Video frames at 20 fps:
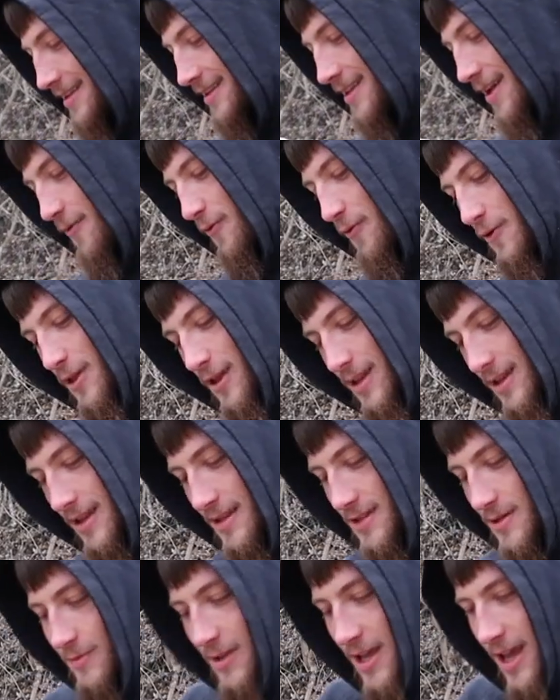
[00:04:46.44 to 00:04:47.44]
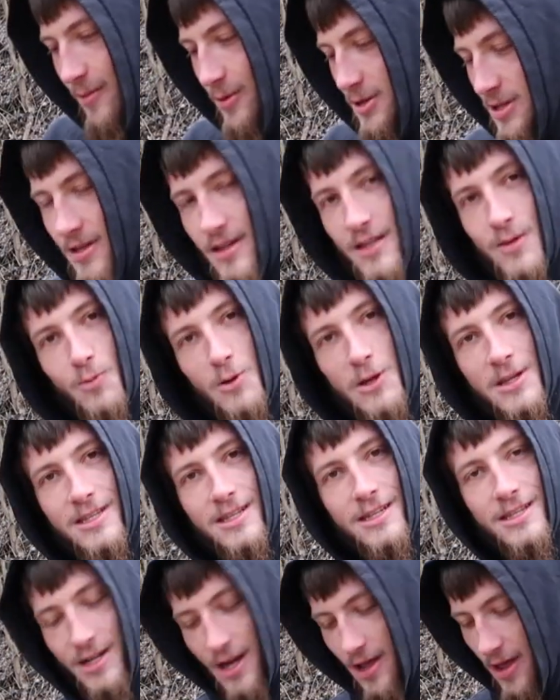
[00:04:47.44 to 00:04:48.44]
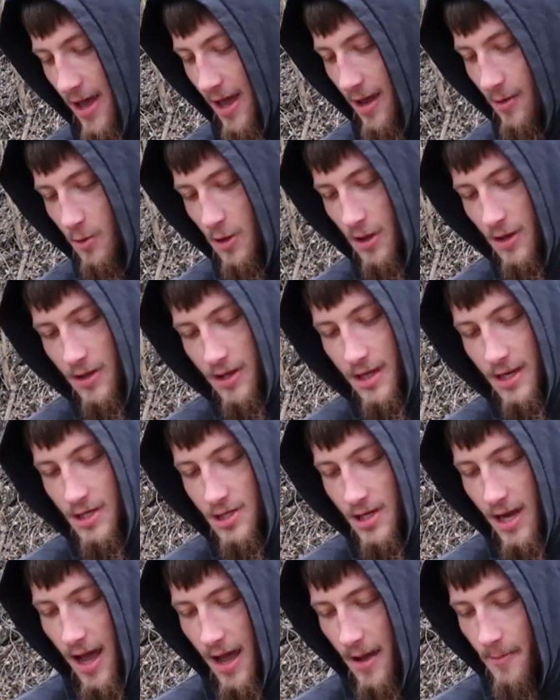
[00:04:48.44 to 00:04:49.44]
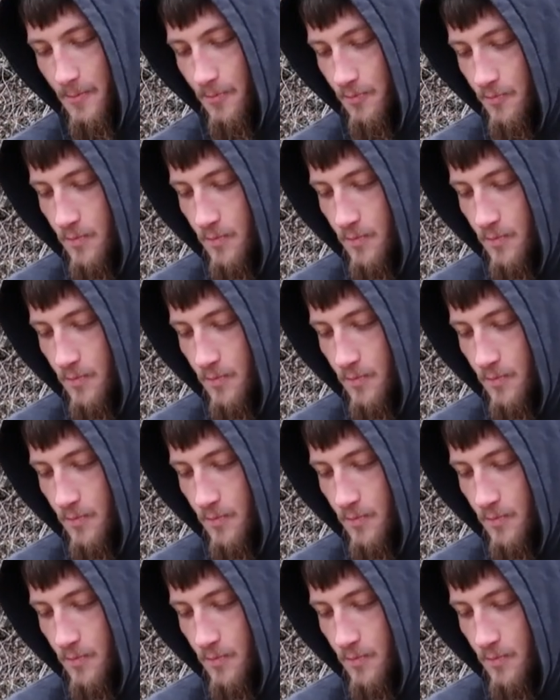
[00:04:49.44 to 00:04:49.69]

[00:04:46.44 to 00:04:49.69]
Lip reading: definitely did some damage to this ballistics gel head with a clean shot.